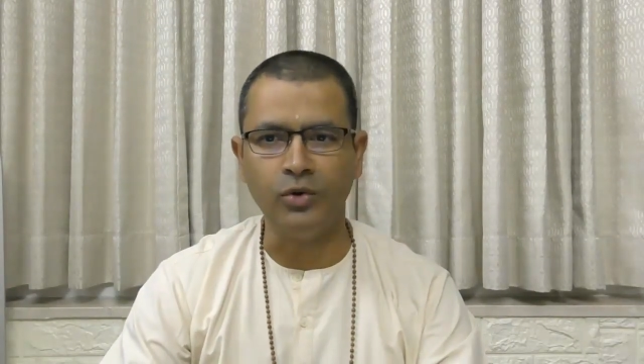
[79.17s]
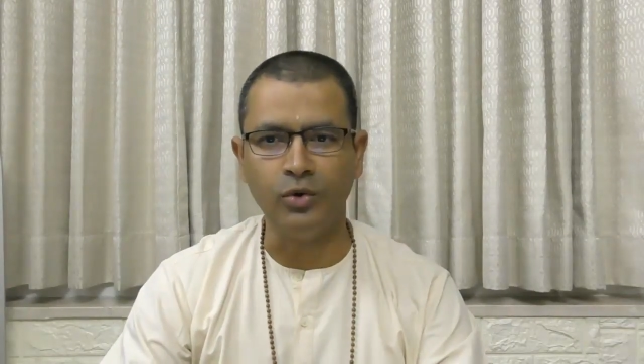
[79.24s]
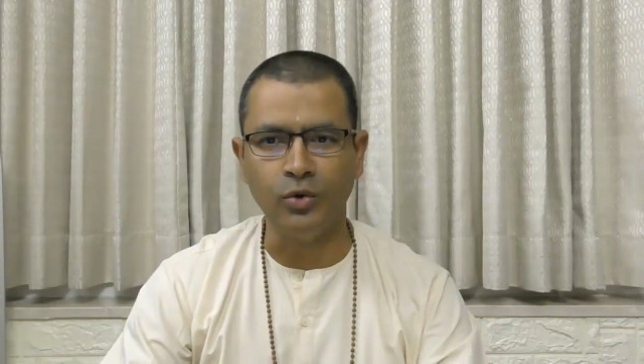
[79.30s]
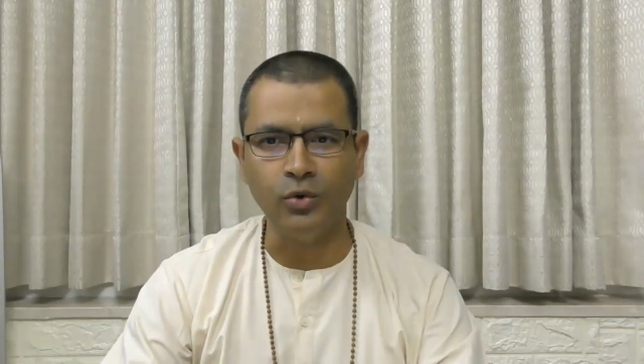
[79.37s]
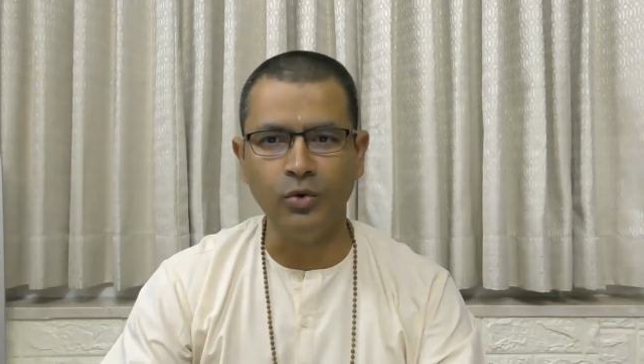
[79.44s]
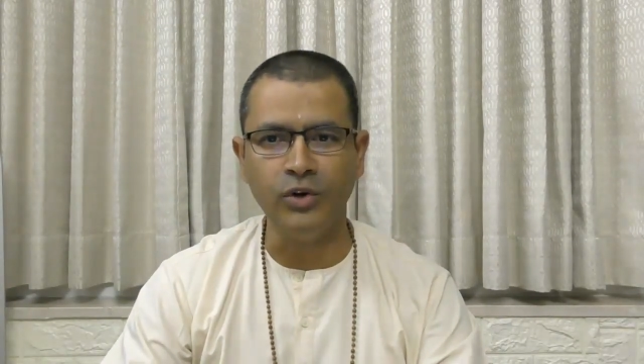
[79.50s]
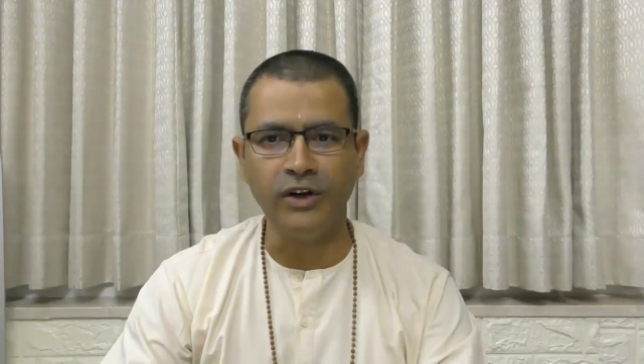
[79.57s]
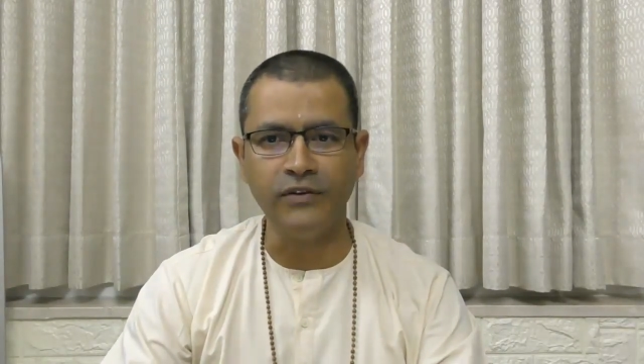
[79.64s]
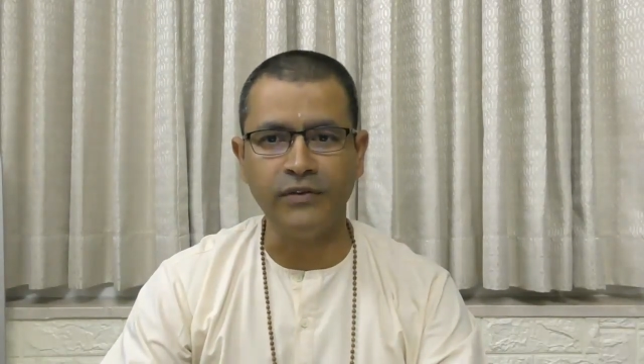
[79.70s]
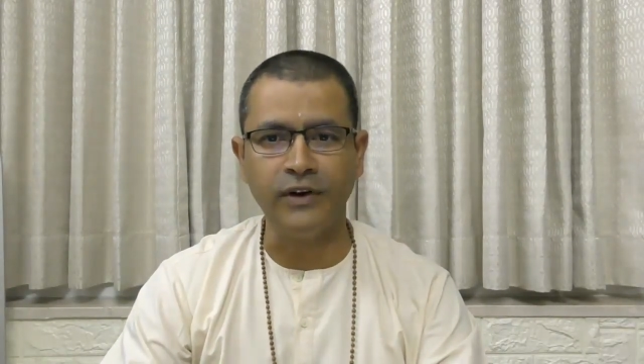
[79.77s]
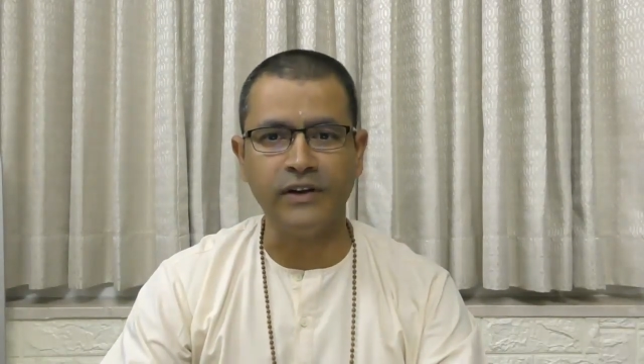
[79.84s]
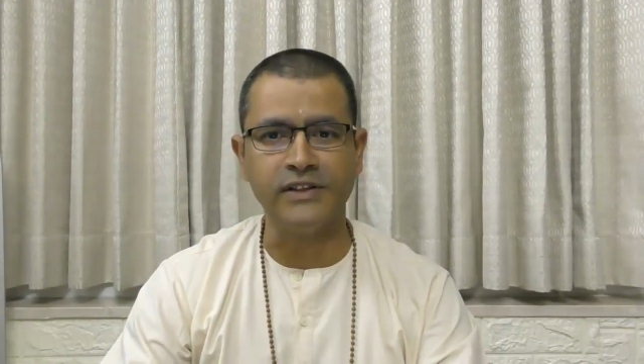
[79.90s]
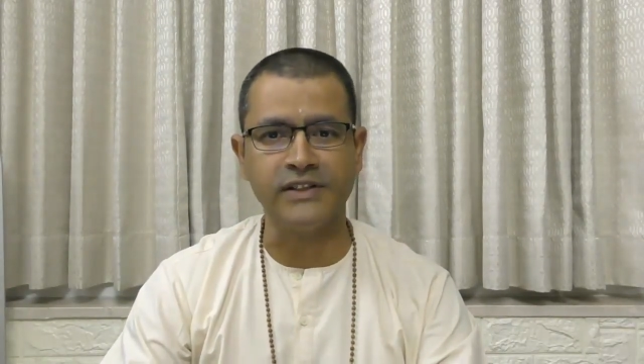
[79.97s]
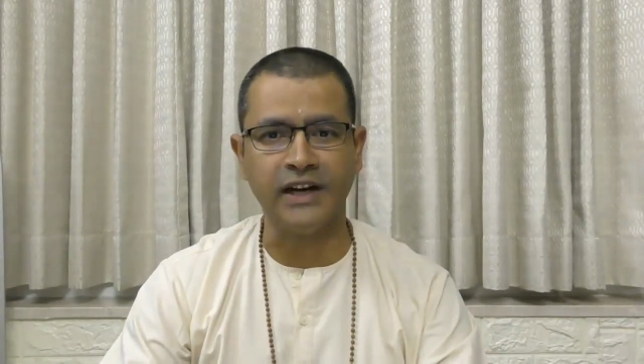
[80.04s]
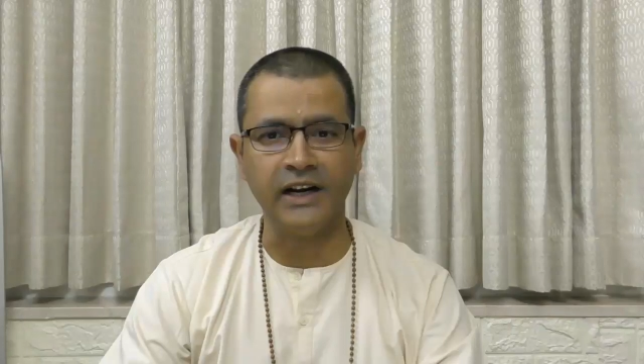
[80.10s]
two
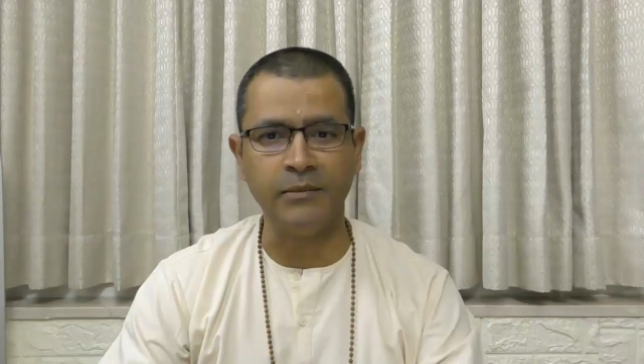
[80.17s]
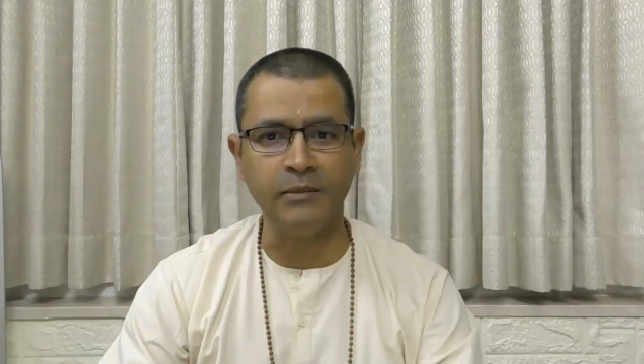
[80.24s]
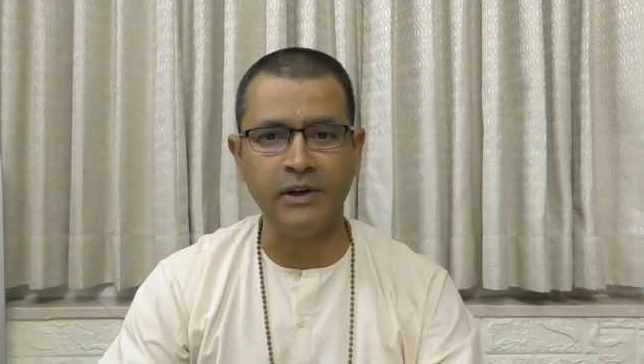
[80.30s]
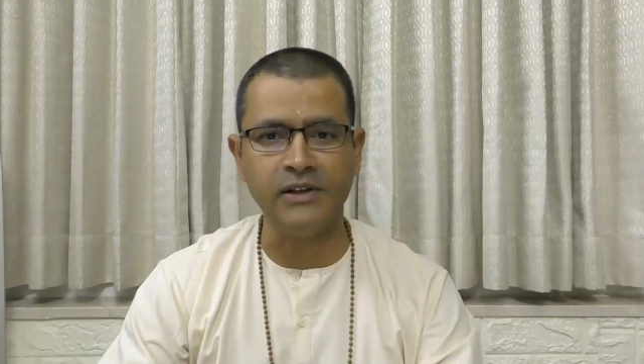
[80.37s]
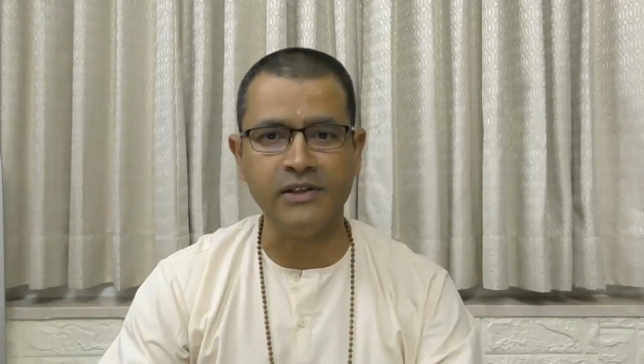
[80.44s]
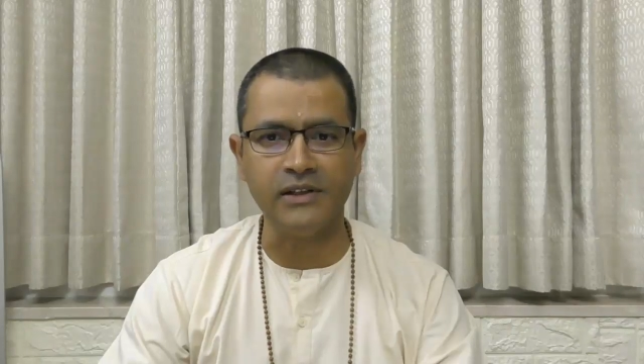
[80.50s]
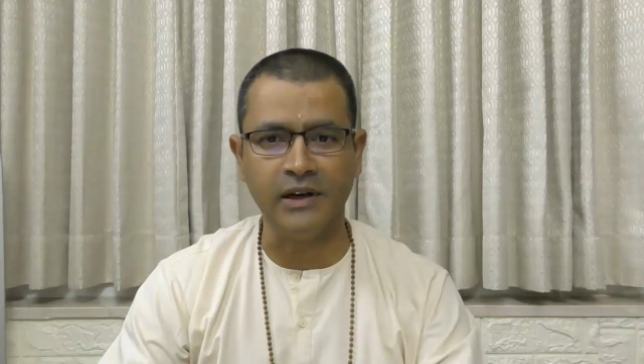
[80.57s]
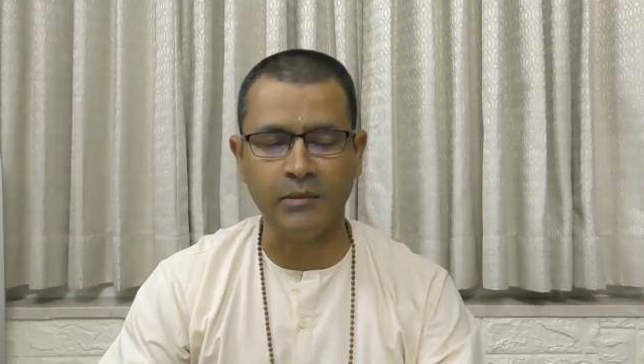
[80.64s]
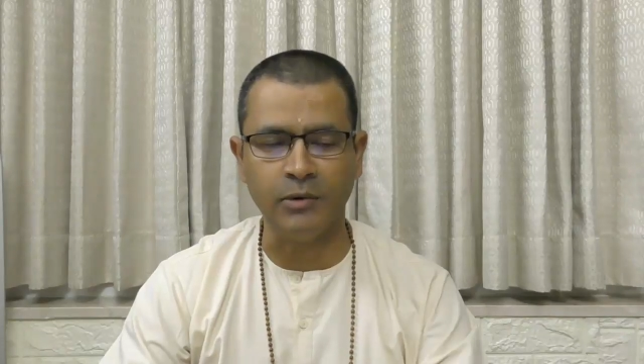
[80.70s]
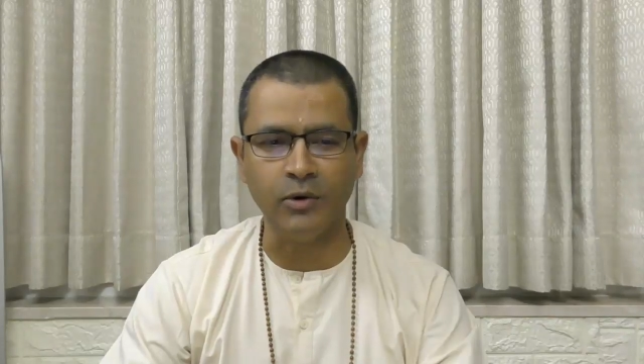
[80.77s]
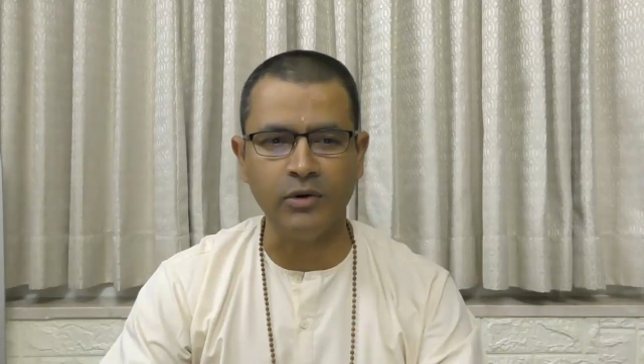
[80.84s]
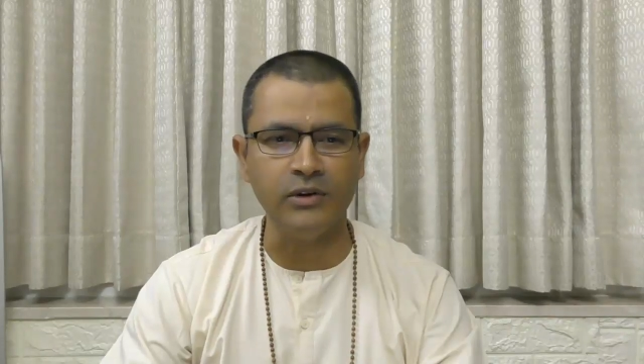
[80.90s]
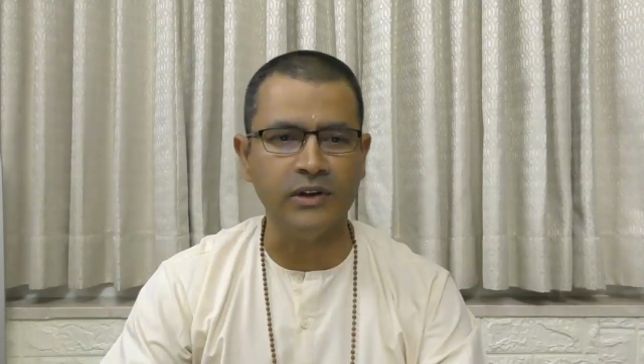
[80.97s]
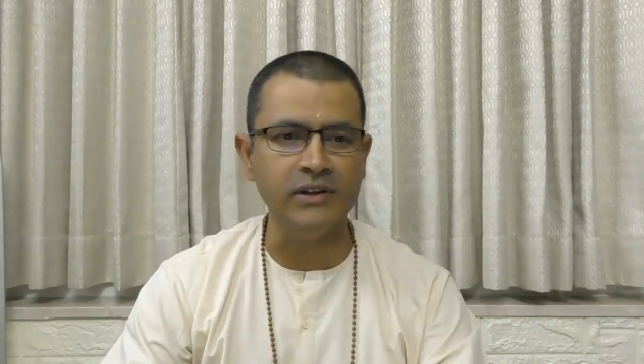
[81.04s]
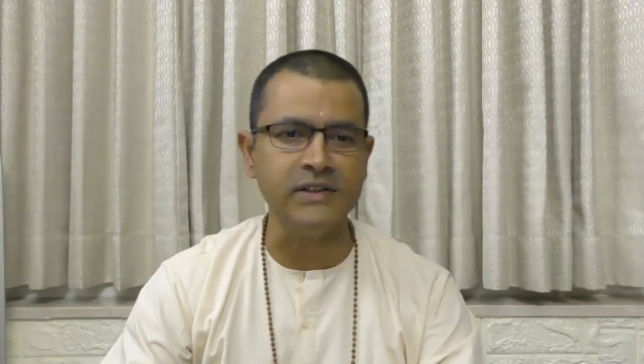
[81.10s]
different statements
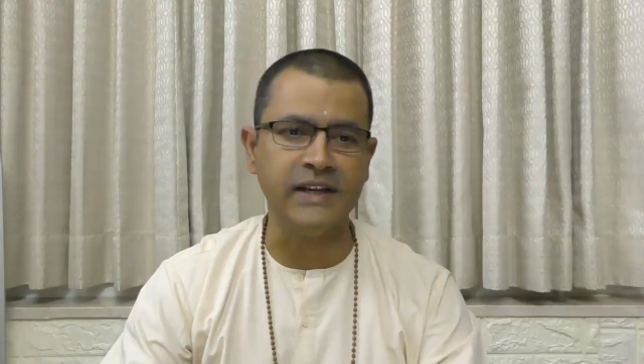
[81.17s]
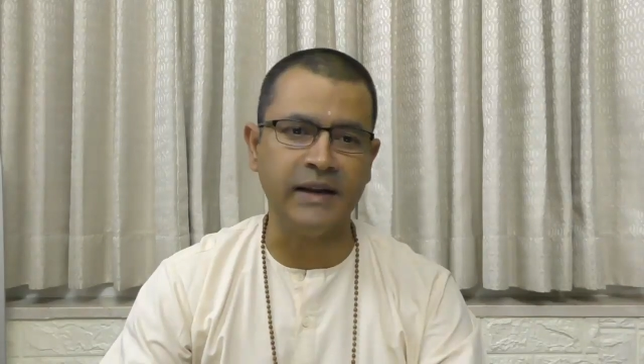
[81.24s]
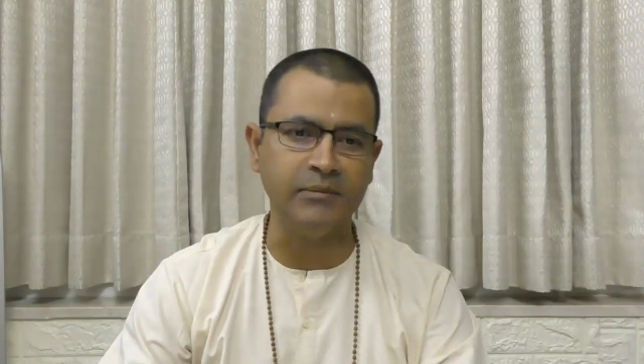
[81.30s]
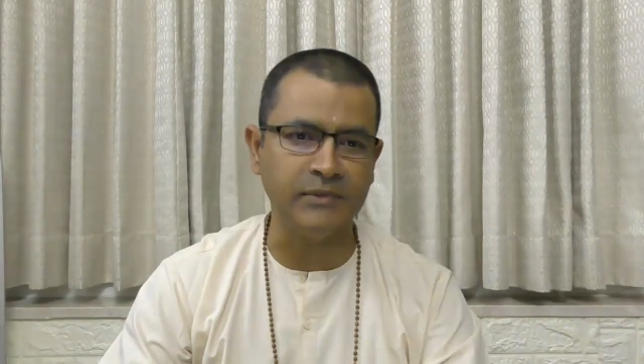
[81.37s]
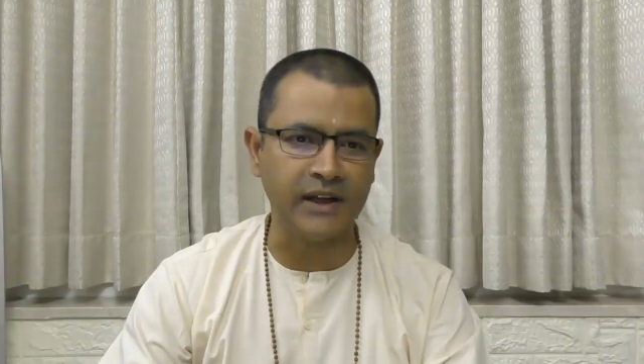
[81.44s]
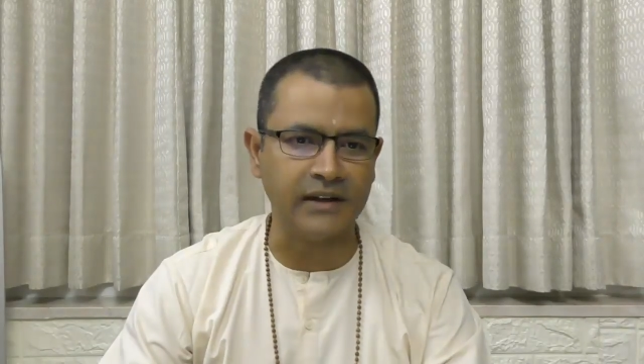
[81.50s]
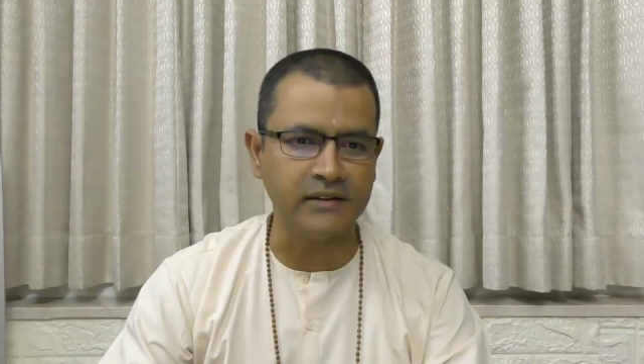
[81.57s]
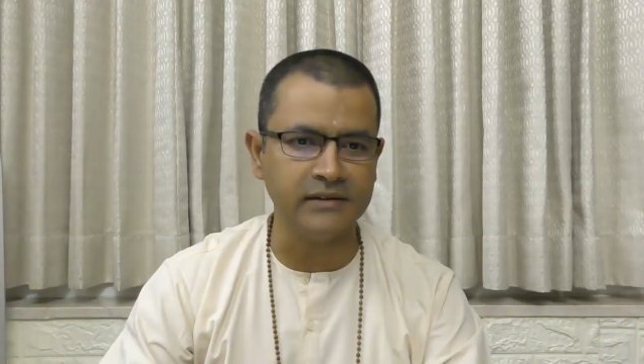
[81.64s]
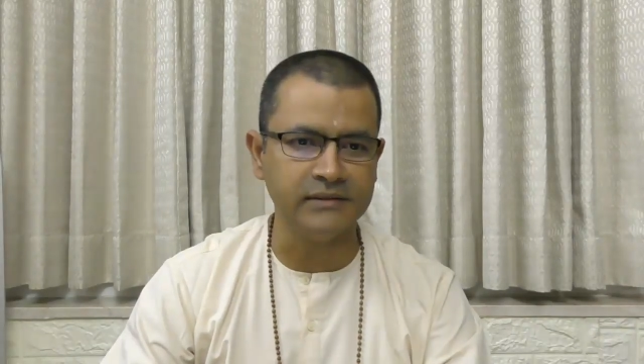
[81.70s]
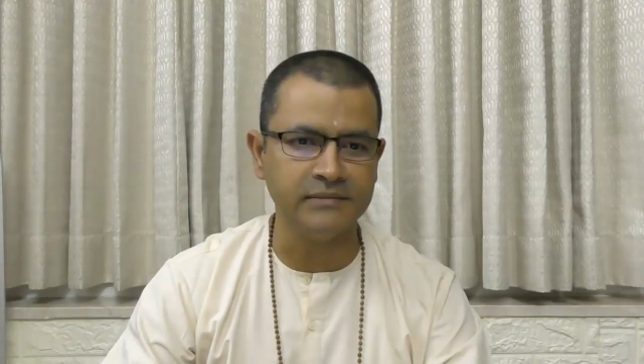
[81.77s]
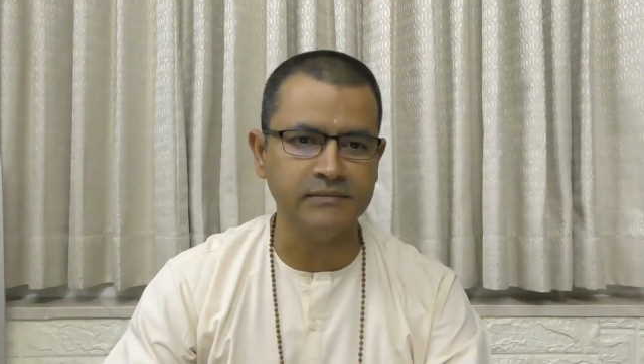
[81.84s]
about the same thing.